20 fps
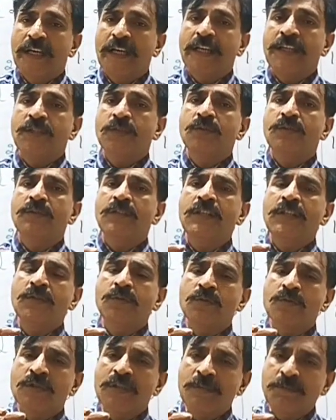And you
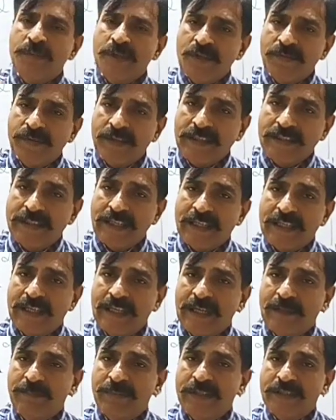need to simplify
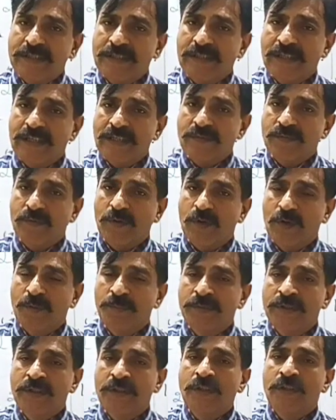that Laplace
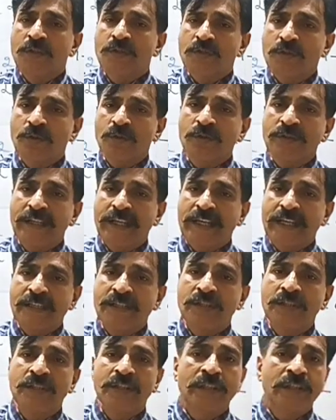transform so
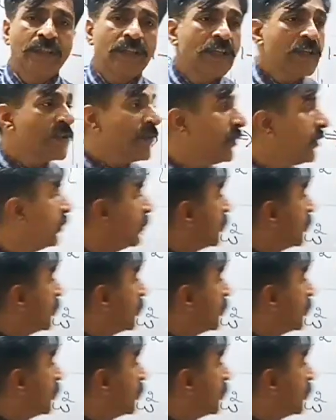that it